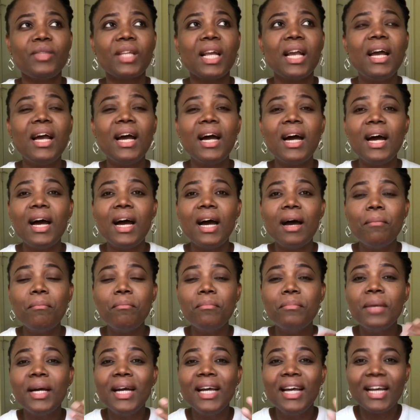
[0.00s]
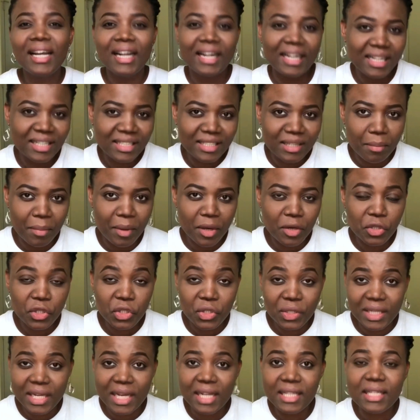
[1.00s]
um, click the bell
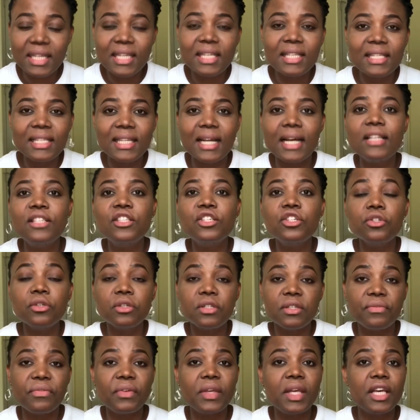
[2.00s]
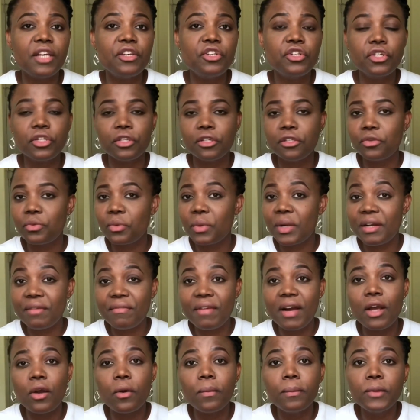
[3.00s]
to get instant notification
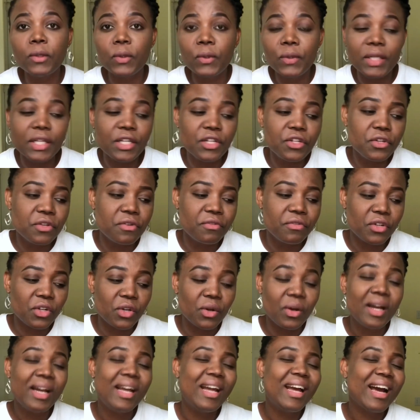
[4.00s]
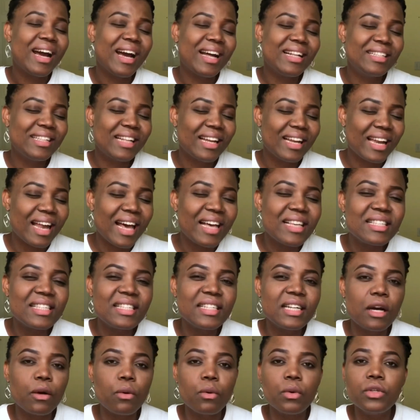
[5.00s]
whenever I upload a new video. And the last
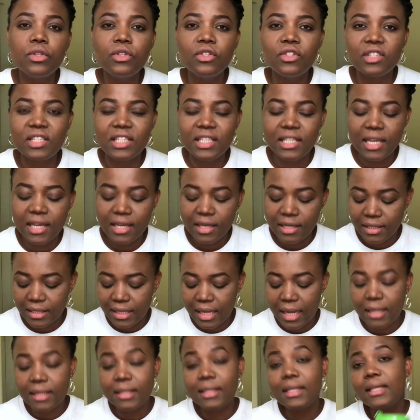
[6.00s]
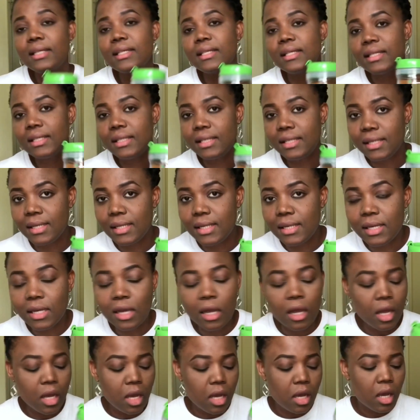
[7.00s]
thing I want to say is that this tea
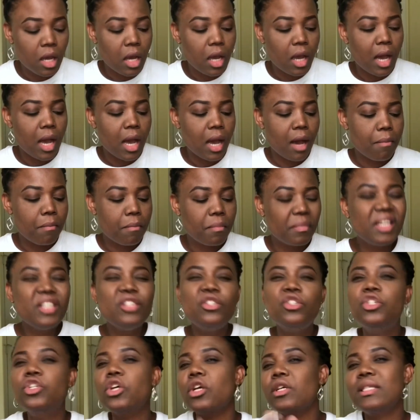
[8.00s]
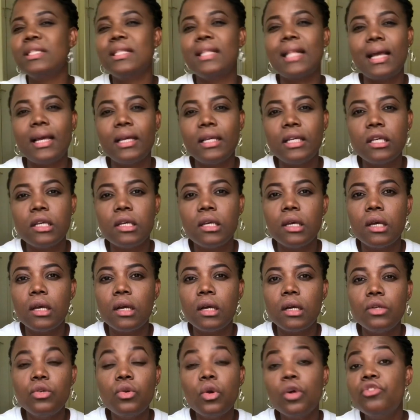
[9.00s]
um, is just like
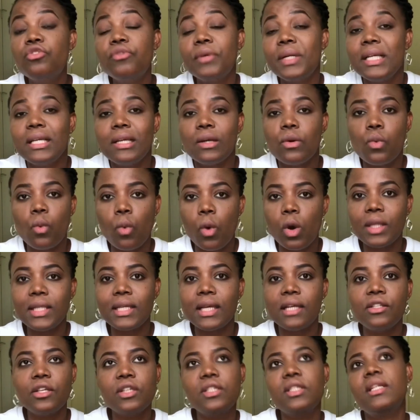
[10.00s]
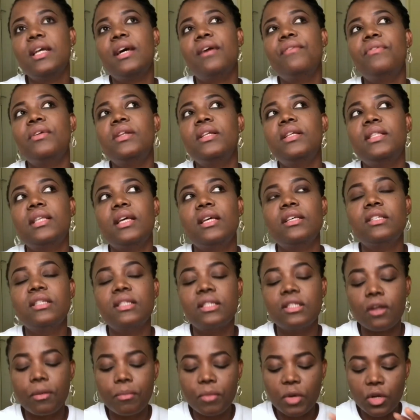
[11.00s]
you're drinking water. It doesn't have any
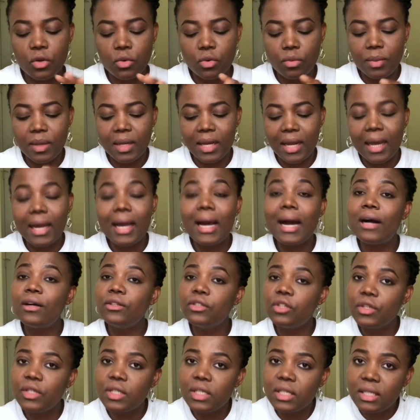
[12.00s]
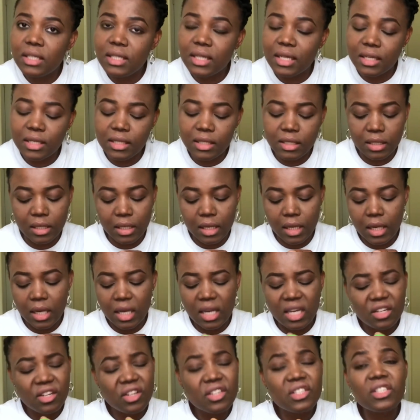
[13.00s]
taste. Somebody will be like, how does it taste?
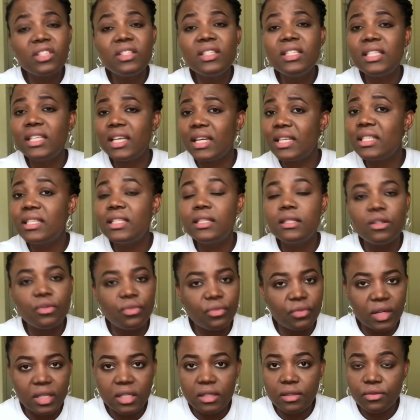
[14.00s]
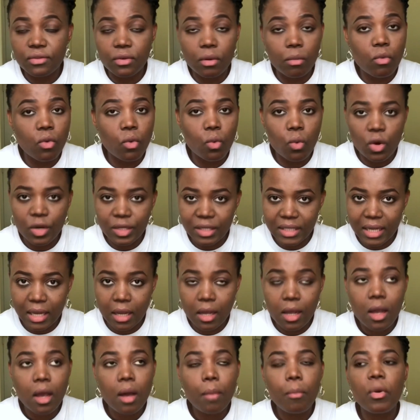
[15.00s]
It doesn't taste different from water.
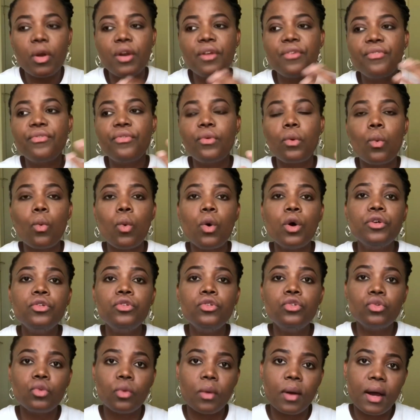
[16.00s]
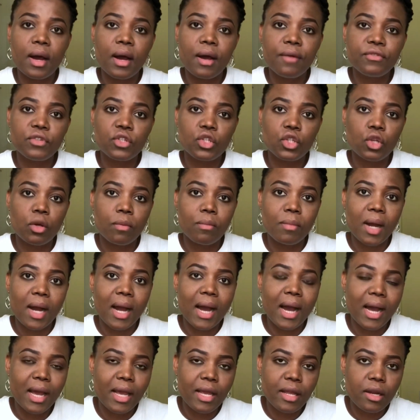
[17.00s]
But if you want to have some
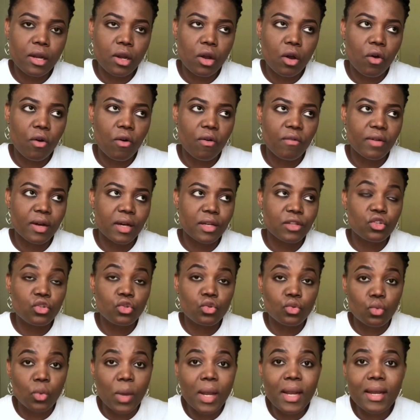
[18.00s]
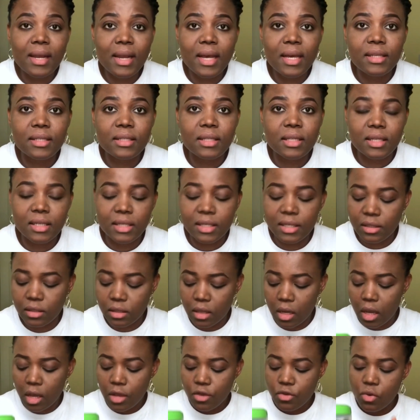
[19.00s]
kind of a sweetness in it,
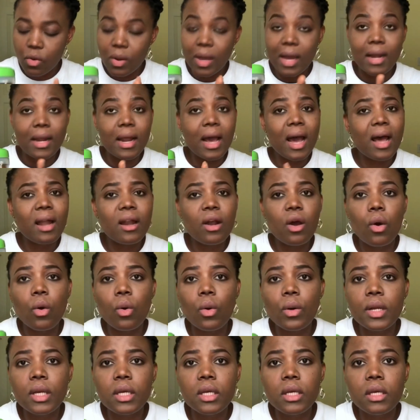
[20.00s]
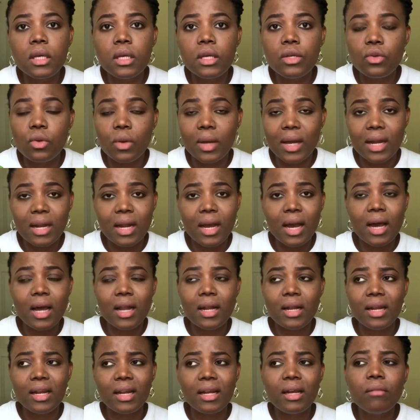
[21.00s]
you can add honey, you can
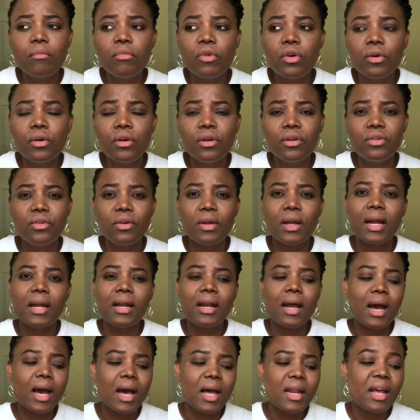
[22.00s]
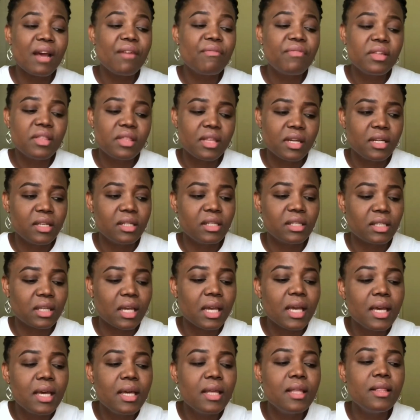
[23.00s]
add lemon, you can add, everything is
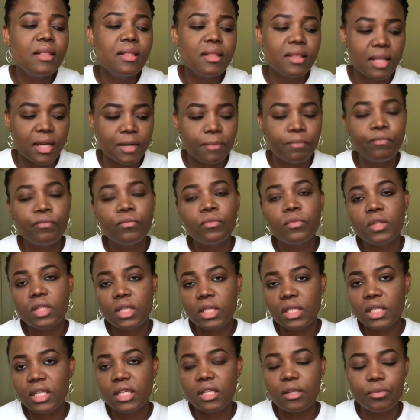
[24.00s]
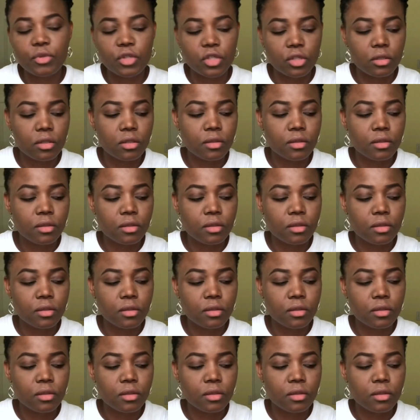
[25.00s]
in the description